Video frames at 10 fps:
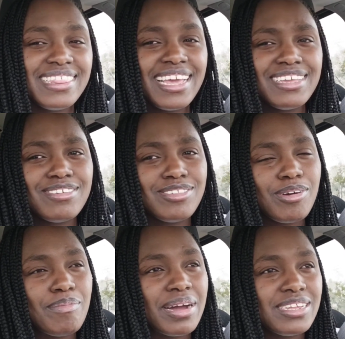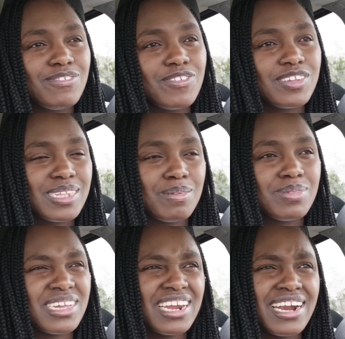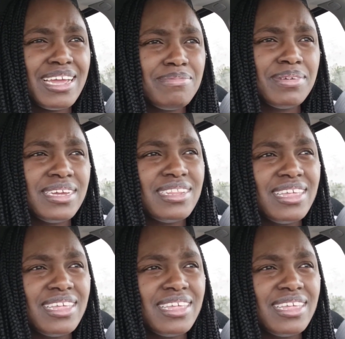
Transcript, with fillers: Thank you so much for subscribing.